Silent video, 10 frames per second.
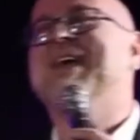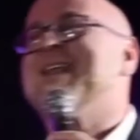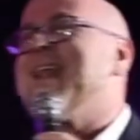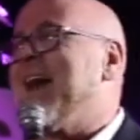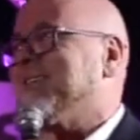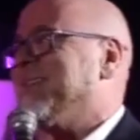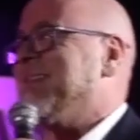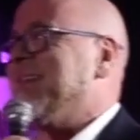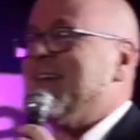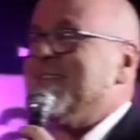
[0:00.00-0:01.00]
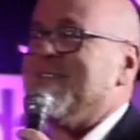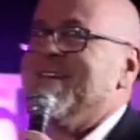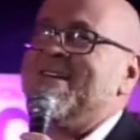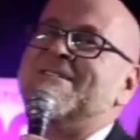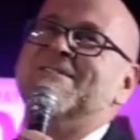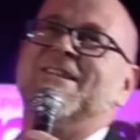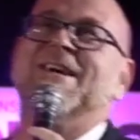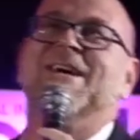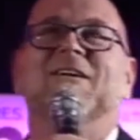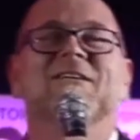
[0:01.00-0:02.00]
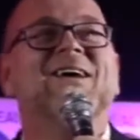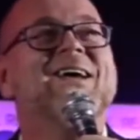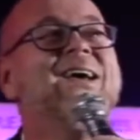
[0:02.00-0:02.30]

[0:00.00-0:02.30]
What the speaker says: getting asked to leave? Oh, no.